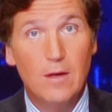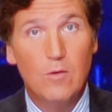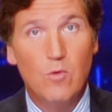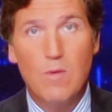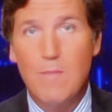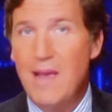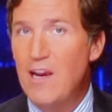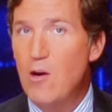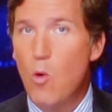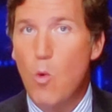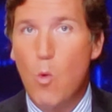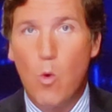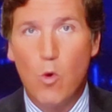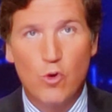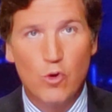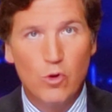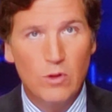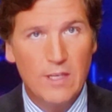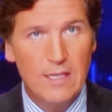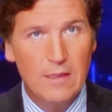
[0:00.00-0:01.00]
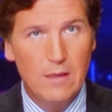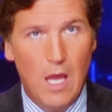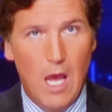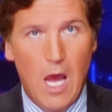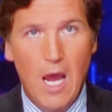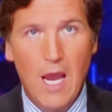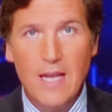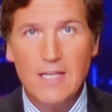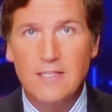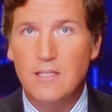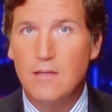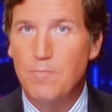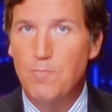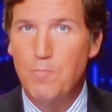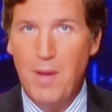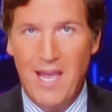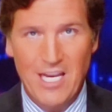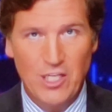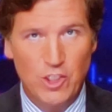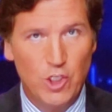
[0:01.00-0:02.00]
We make orderly lines and
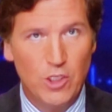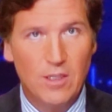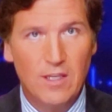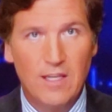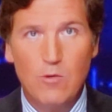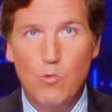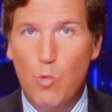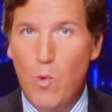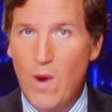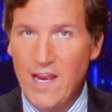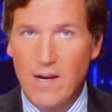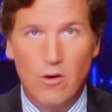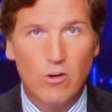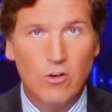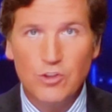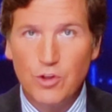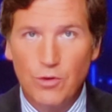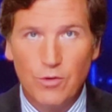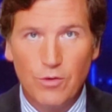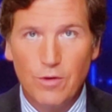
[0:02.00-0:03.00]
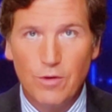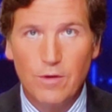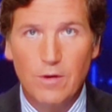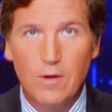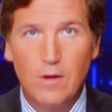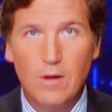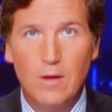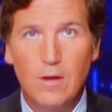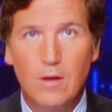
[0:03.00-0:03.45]
patiently wait our turn.